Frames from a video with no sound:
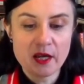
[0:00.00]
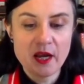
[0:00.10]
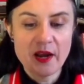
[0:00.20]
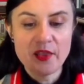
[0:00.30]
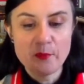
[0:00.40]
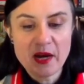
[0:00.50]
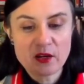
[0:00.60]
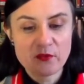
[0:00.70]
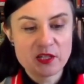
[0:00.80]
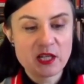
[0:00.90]
and the back of
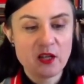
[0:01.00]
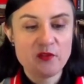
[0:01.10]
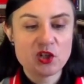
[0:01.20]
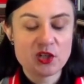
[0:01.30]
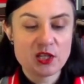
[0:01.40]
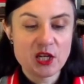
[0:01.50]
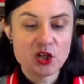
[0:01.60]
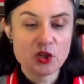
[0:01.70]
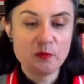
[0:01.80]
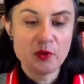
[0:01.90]
the television station
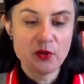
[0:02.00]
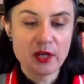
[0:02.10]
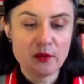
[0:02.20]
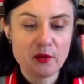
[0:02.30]
building